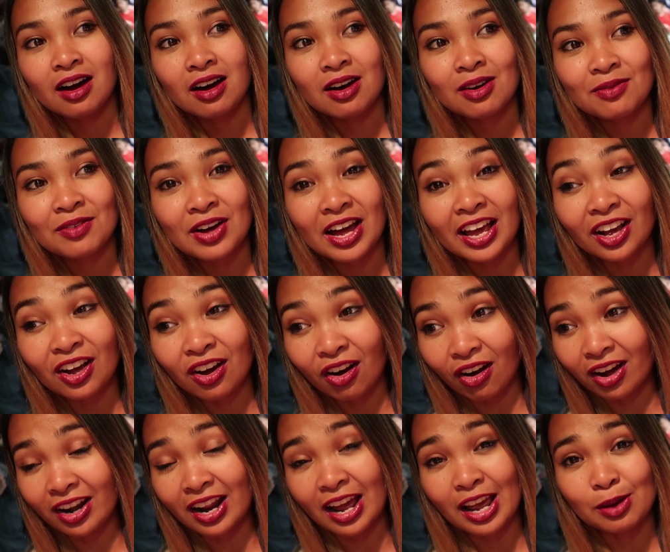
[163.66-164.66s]
Oh my
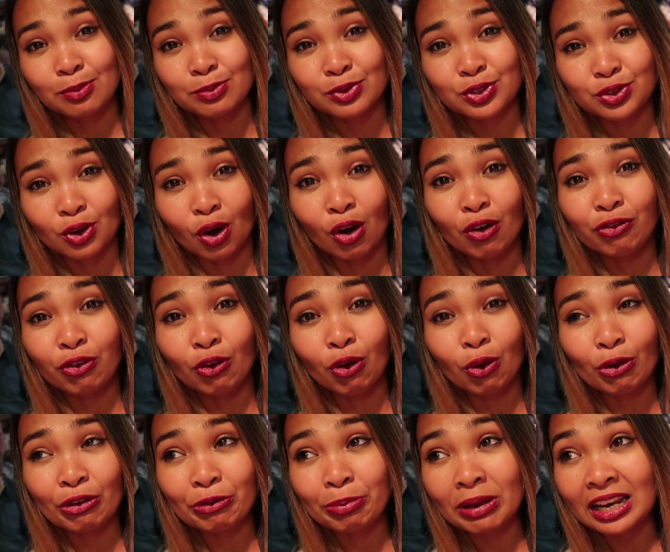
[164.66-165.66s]
god, I am so
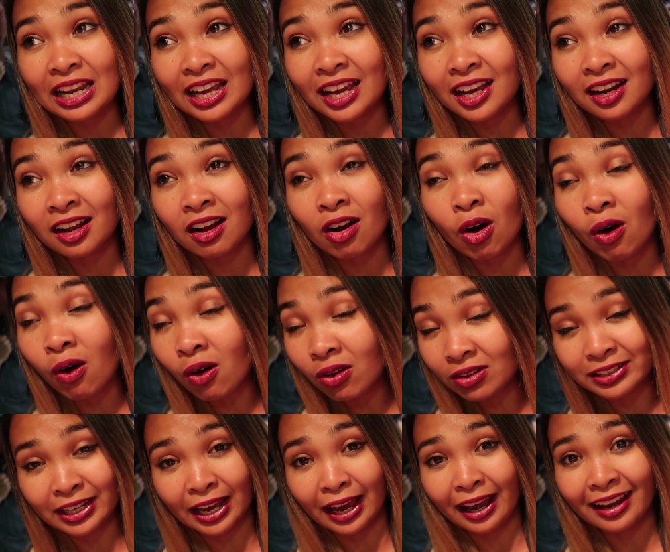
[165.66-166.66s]
full. We've been eating
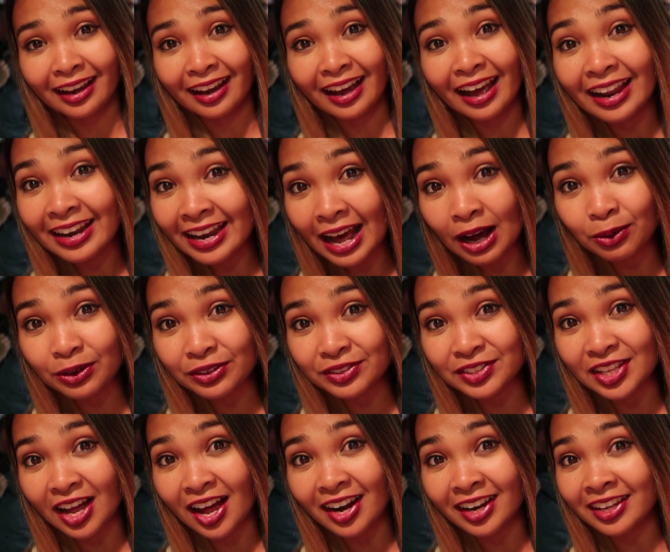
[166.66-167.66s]
all day. And now
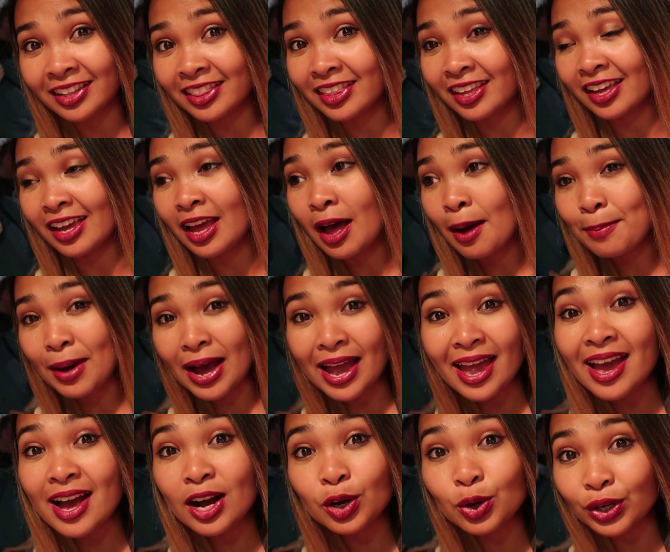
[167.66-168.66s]
we're starting the
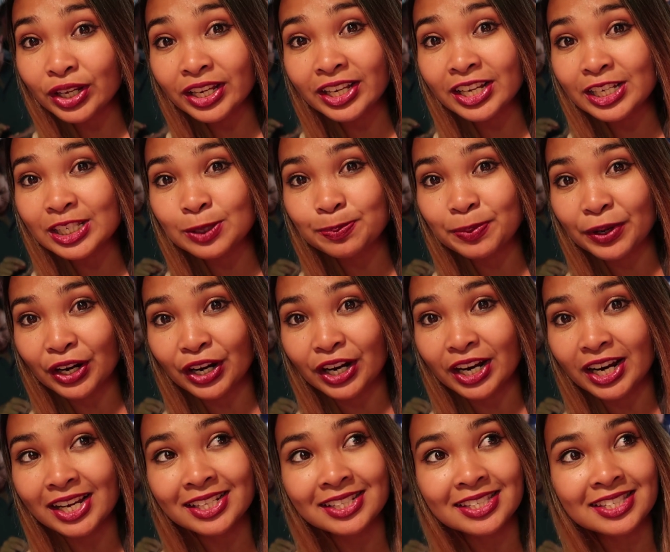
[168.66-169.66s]
paella cooking
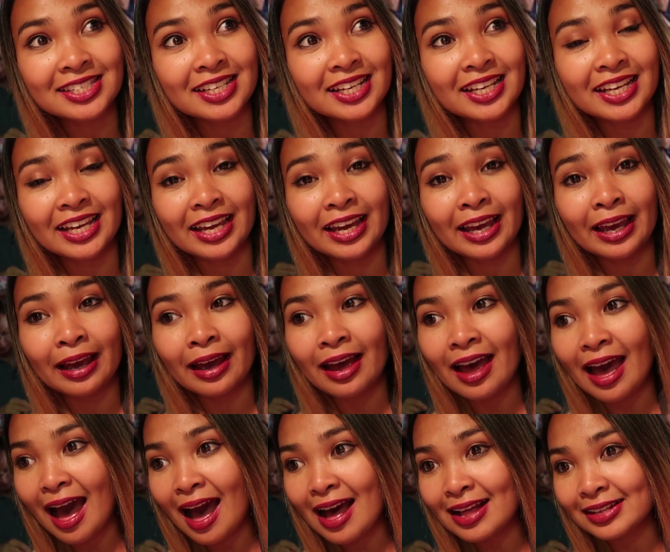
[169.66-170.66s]
experience here
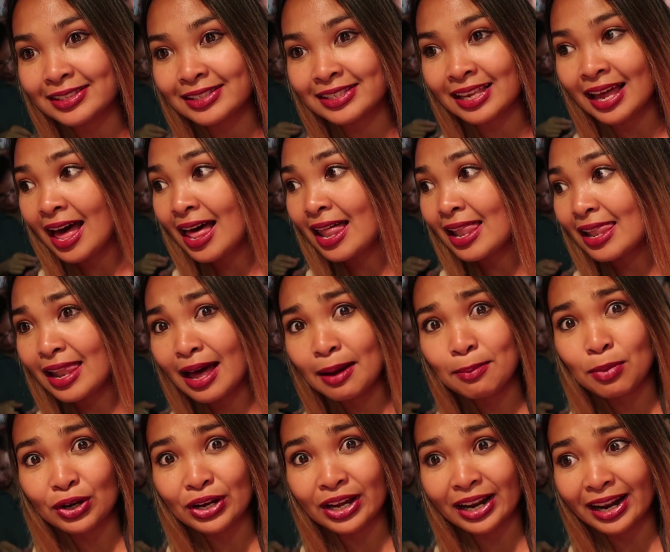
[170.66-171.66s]
at
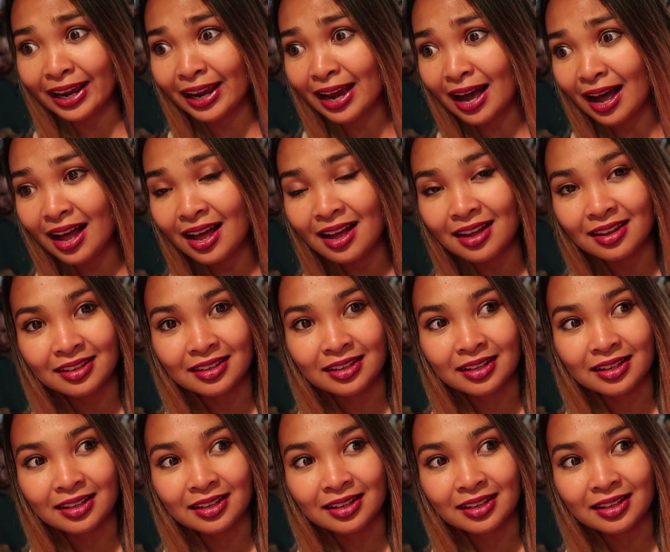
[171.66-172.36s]
La Boqueria.